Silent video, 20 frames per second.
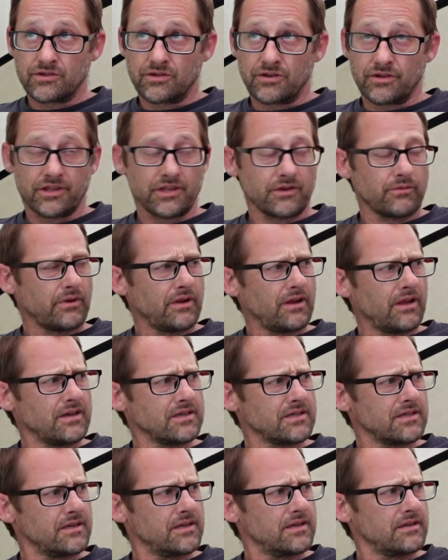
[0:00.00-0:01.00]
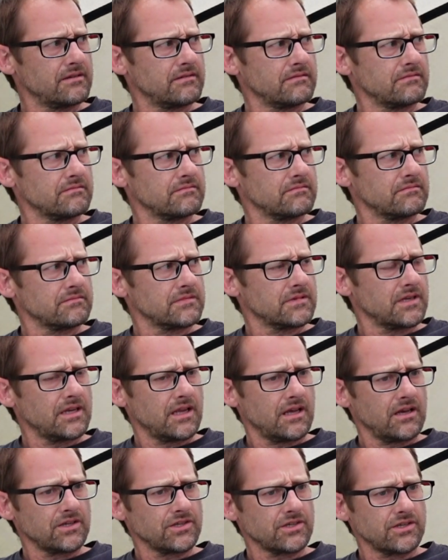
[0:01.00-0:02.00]
was trying to think when I last did it.
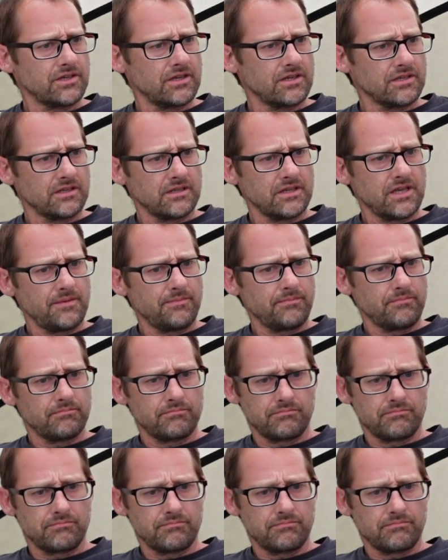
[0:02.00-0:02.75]
Last year? Yep.